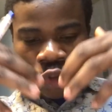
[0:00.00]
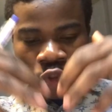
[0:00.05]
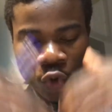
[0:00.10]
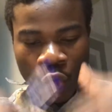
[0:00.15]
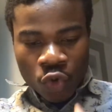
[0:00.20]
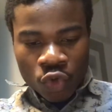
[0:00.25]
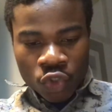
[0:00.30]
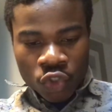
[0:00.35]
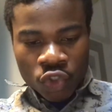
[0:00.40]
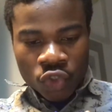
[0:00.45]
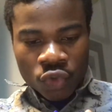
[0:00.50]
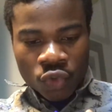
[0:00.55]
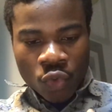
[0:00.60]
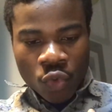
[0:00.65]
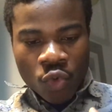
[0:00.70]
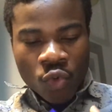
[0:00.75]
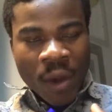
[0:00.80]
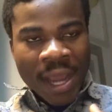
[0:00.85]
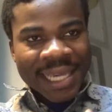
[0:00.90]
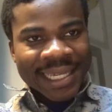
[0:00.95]
those
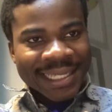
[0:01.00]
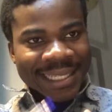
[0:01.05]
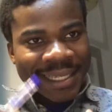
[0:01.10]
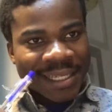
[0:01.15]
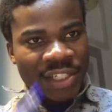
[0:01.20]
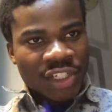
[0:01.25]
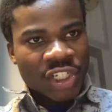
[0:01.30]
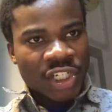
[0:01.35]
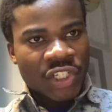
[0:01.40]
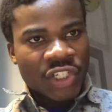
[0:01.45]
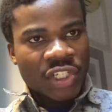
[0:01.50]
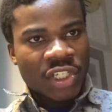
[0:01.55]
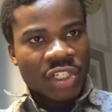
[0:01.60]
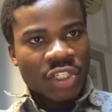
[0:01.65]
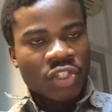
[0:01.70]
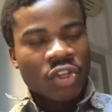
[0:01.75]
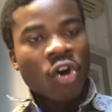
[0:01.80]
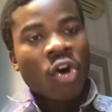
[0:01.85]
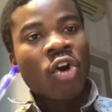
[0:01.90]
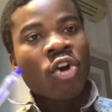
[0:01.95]
who are in
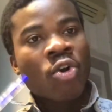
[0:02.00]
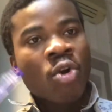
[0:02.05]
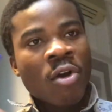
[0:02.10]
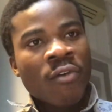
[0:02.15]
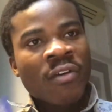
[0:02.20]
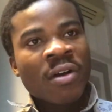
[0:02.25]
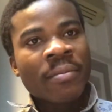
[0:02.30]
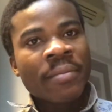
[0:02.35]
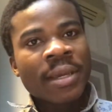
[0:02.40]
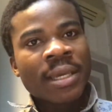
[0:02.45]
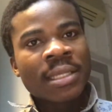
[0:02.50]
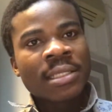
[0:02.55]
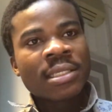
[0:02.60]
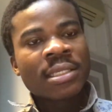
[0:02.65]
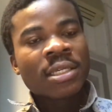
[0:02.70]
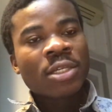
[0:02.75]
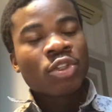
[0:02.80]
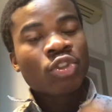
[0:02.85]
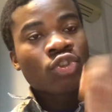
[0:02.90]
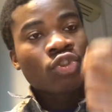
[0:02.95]
agencies or government
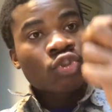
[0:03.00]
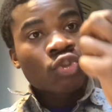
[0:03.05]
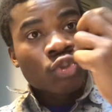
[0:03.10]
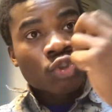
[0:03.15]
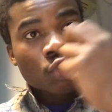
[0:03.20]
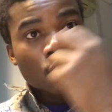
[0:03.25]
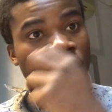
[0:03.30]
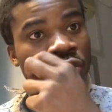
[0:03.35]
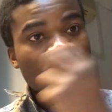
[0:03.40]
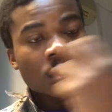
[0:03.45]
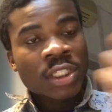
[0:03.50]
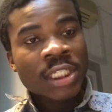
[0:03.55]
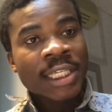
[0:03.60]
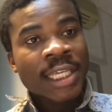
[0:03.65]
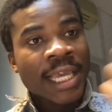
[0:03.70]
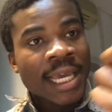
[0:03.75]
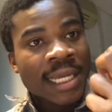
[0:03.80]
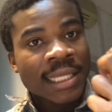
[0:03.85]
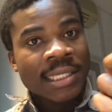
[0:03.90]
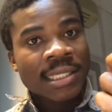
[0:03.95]
do not
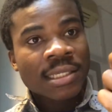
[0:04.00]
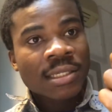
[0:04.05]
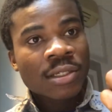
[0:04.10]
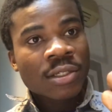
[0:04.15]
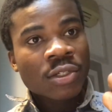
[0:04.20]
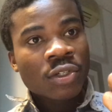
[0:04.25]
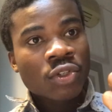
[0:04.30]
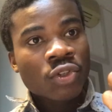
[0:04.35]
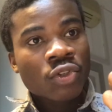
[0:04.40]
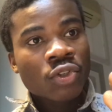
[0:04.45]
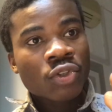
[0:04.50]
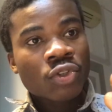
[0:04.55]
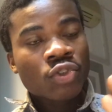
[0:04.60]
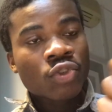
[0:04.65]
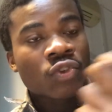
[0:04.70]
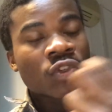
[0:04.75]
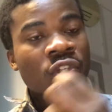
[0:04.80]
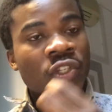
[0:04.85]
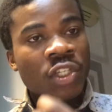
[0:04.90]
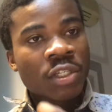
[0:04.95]
get
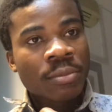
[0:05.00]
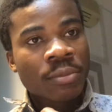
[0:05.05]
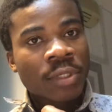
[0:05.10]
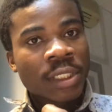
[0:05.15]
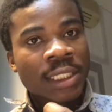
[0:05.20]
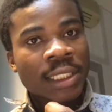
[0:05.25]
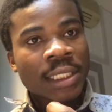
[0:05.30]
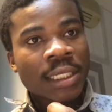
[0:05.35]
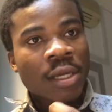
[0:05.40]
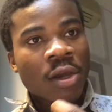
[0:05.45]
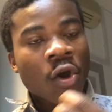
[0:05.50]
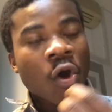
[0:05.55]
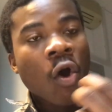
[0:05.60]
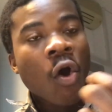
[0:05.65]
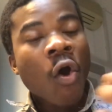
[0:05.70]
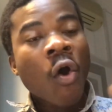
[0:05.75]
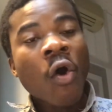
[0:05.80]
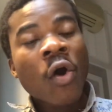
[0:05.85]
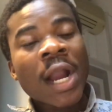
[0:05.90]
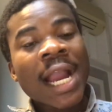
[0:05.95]
to see money
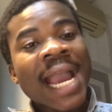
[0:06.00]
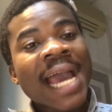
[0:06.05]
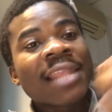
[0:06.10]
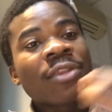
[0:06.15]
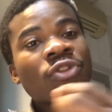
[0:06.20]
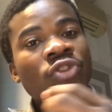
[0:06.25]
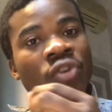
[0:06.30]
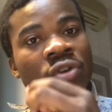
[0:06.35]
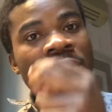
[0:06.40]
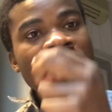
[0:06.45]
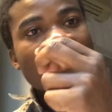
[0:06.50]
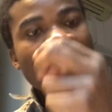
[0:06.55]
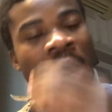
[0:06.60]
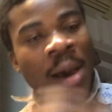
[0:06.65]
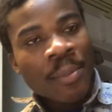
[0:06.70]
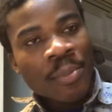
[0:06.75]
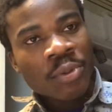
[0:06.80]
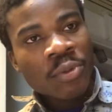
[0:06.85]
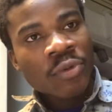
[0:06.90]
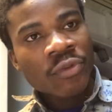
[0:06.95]
or cannot
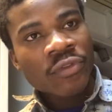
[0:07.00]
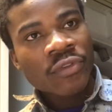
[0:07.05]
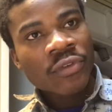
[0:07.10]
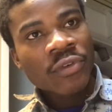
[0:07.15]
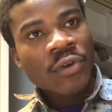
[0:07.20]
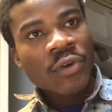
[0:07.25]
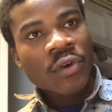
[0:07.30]
approve,